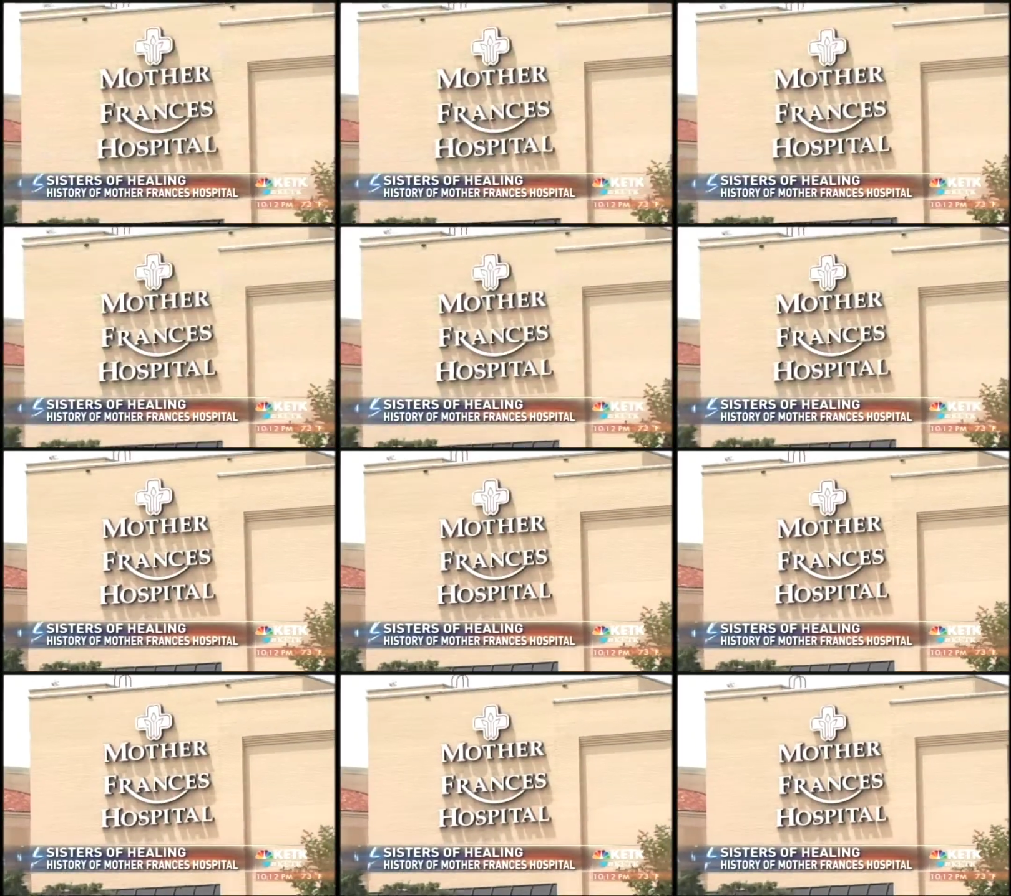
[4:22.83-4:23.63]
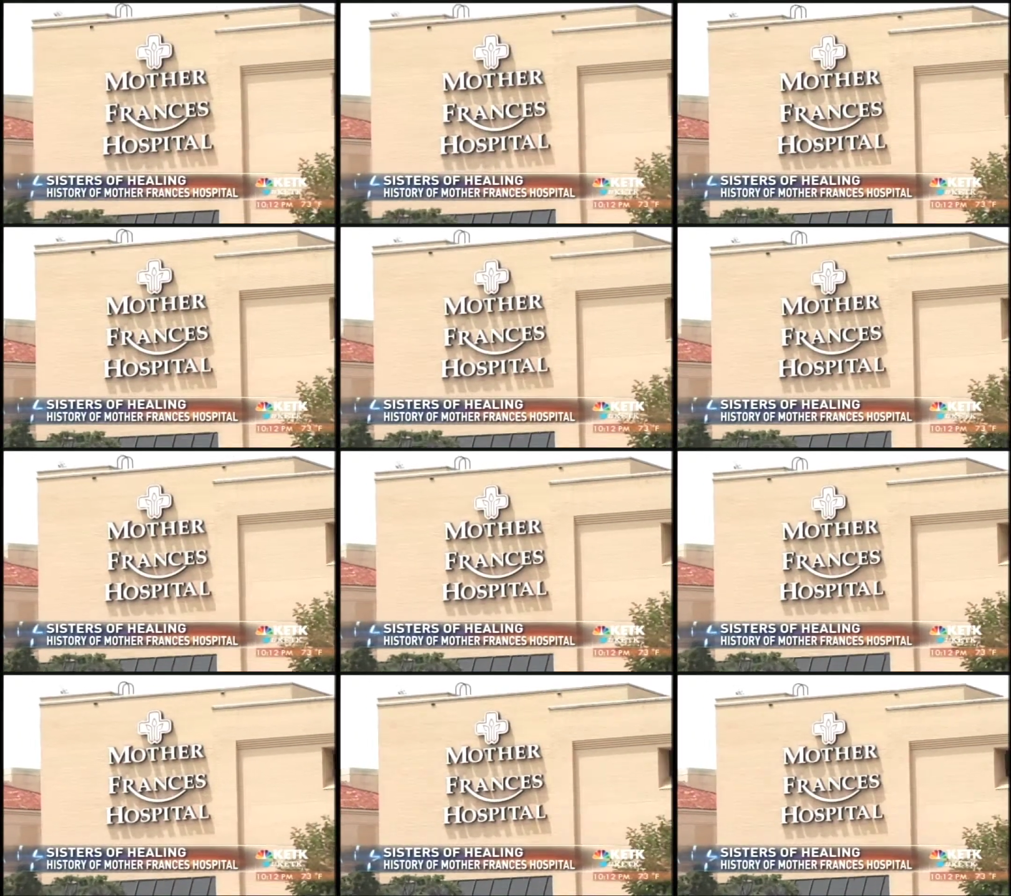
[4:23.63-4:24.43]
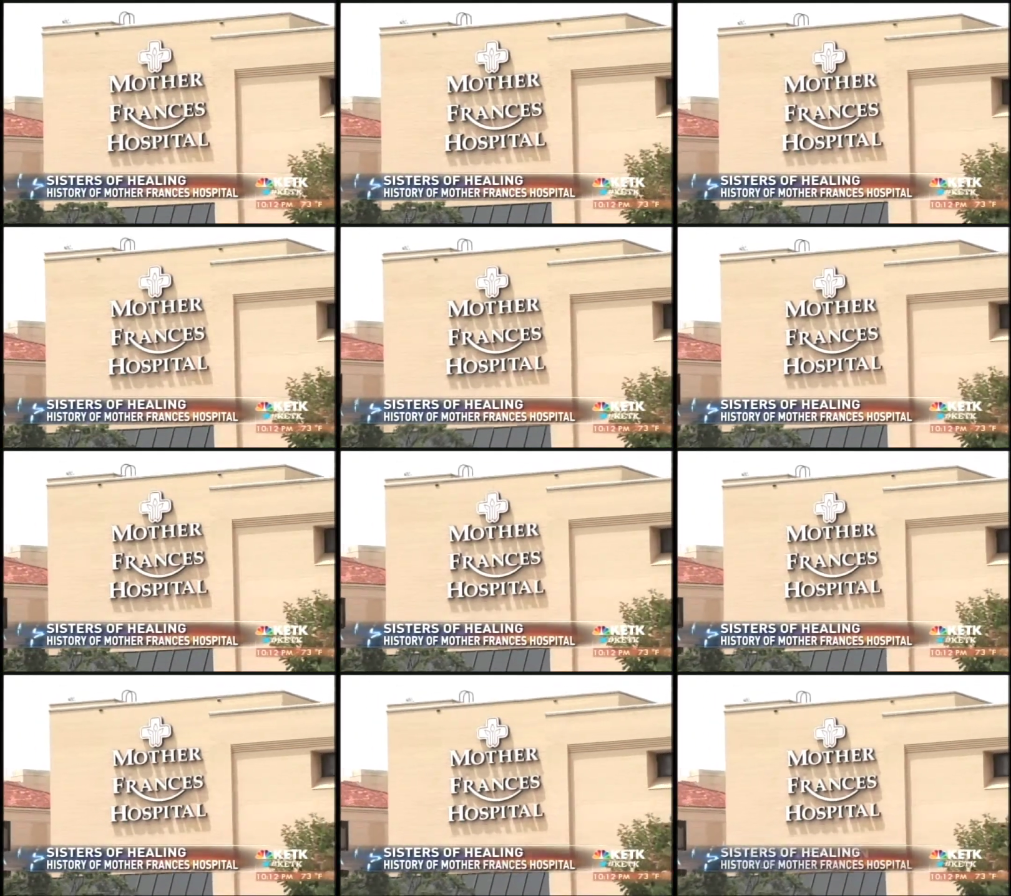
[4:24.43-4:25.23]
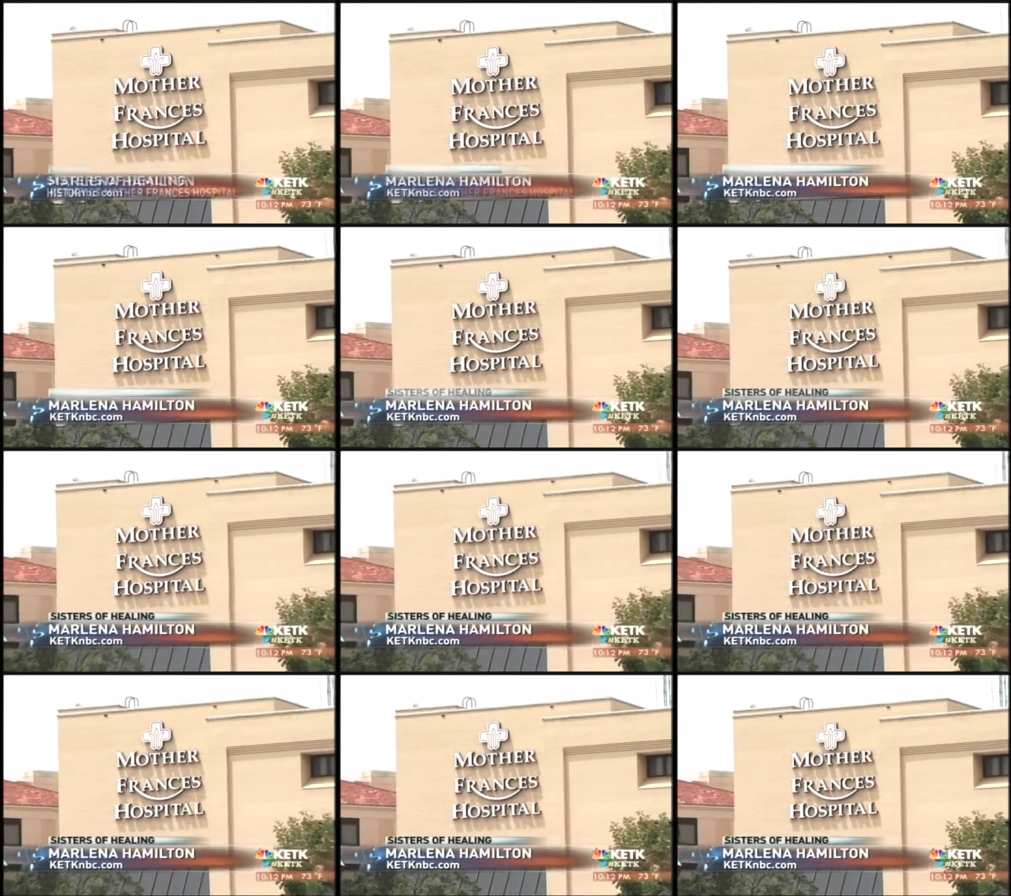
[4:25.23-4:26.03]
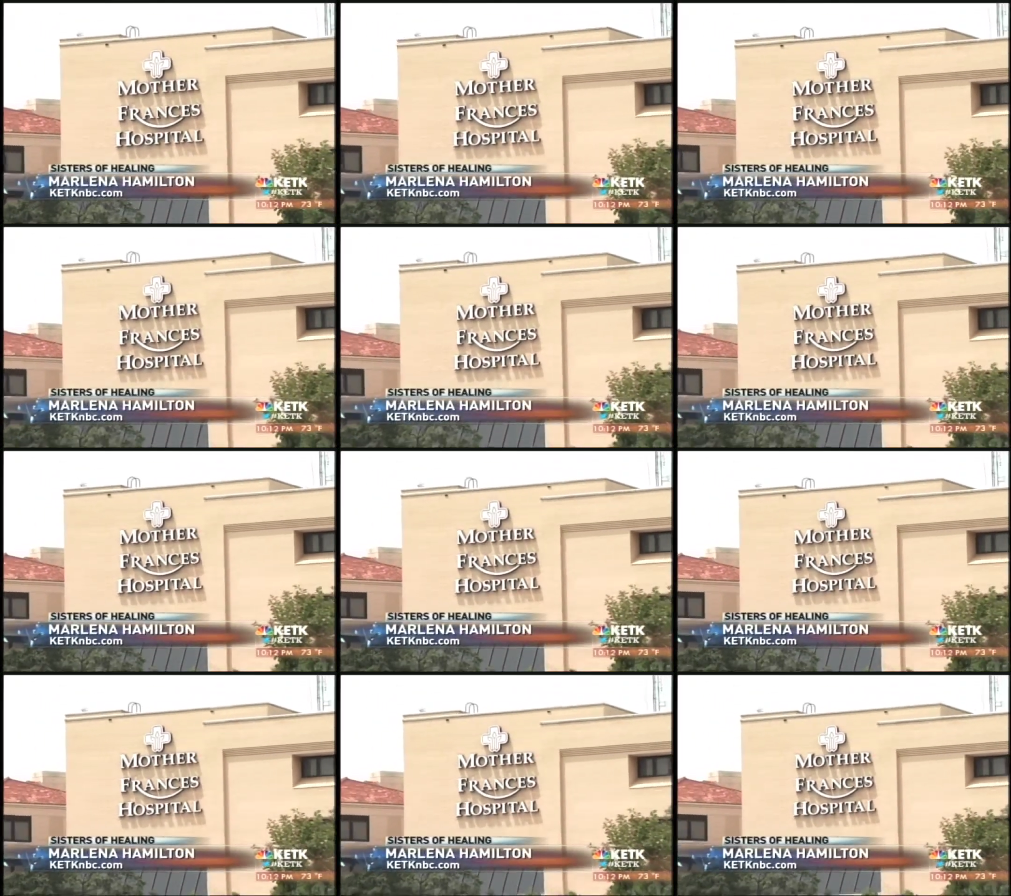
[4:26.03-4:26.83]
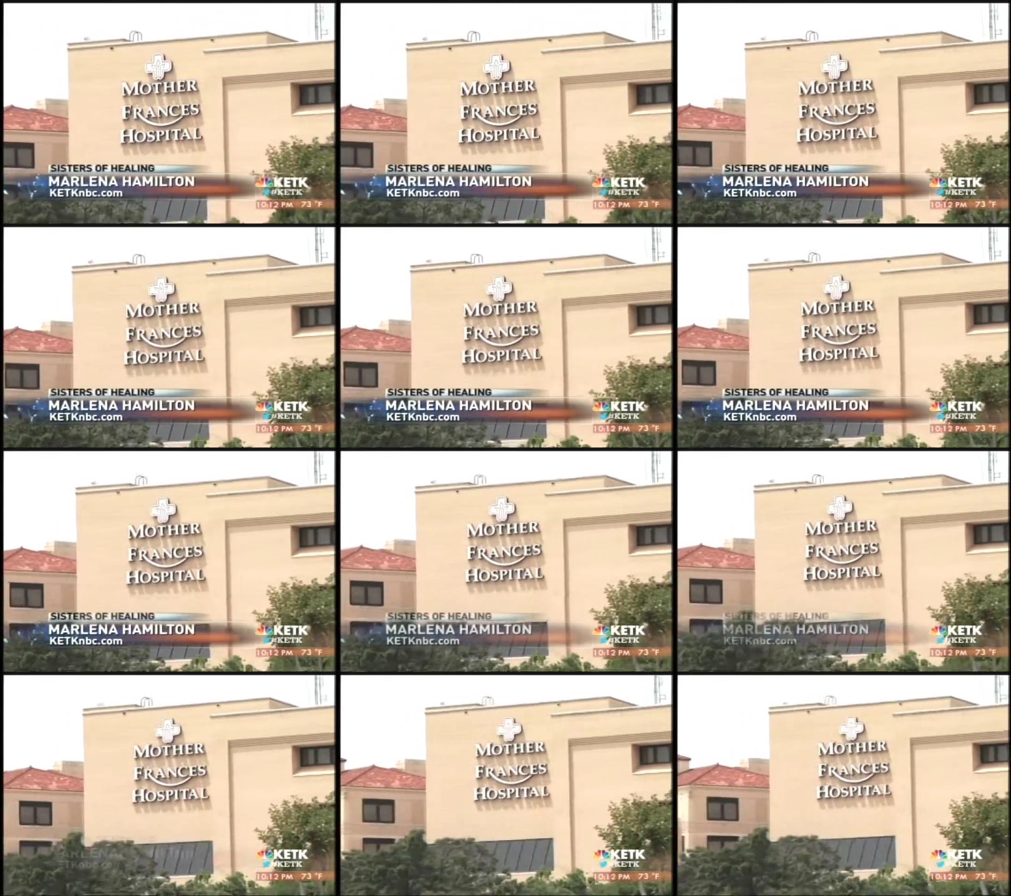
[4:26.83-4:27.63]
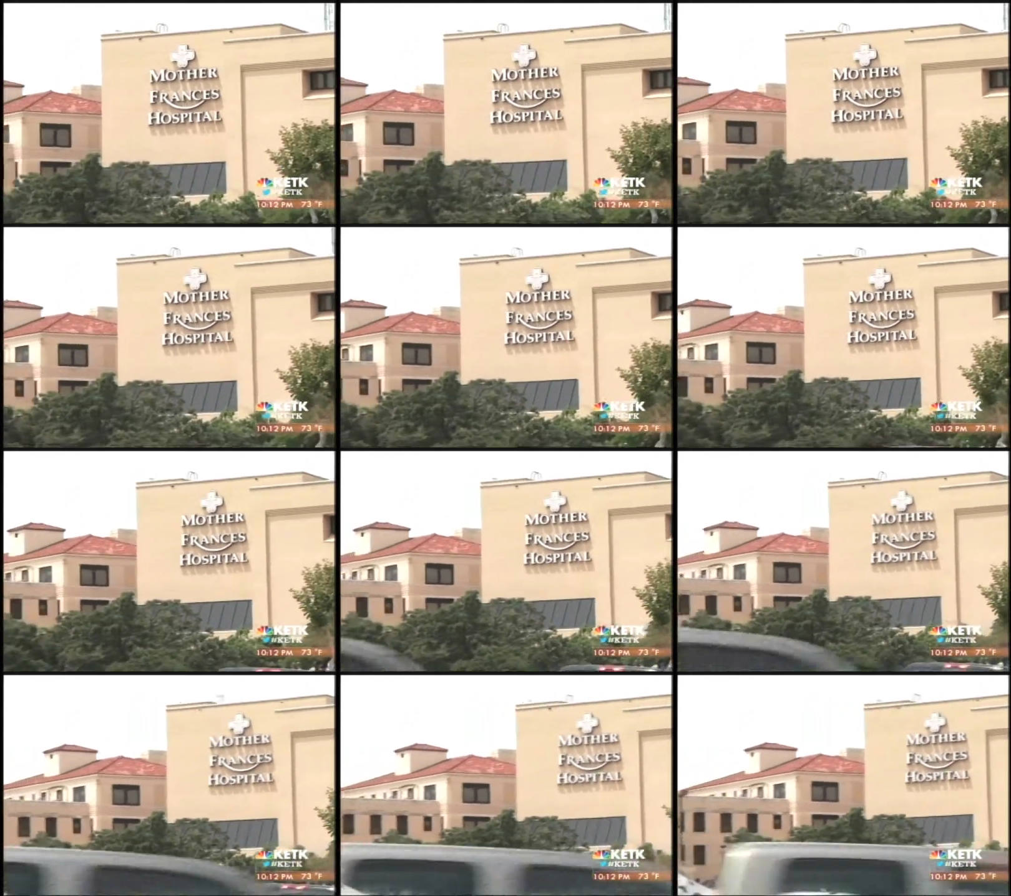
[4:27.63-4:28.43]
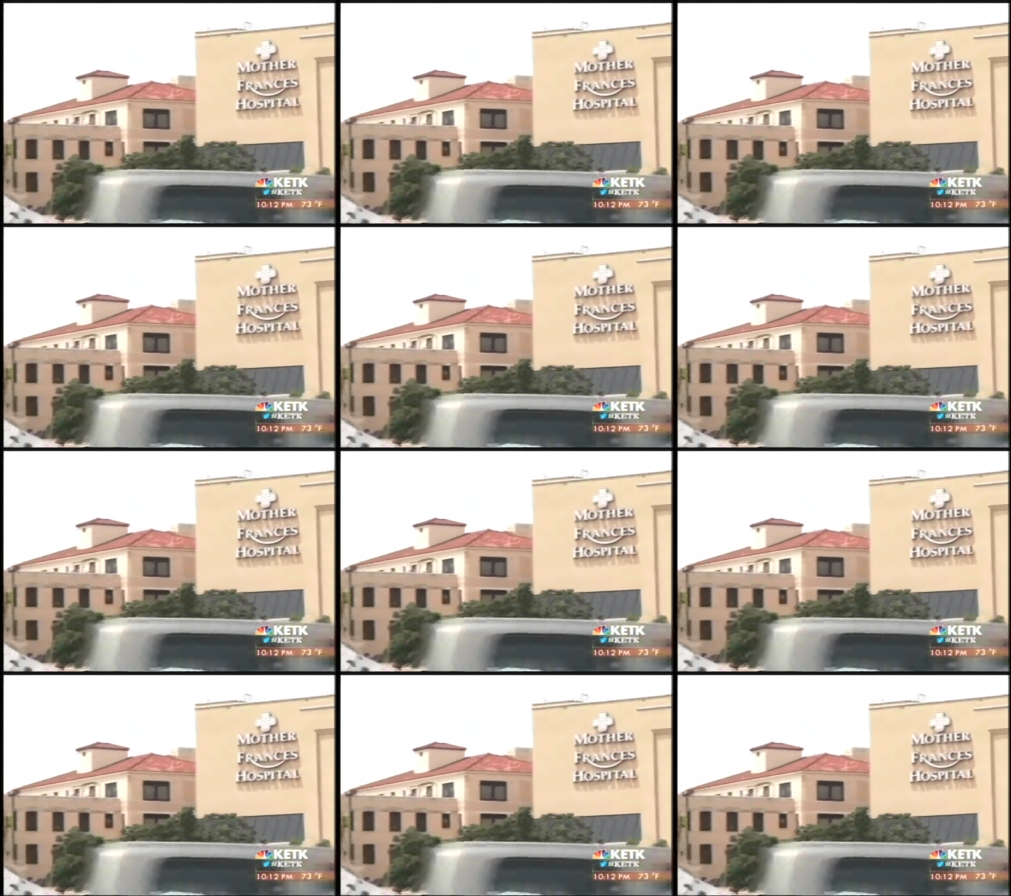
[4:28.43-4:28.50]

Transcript: [unreadable: no face in view]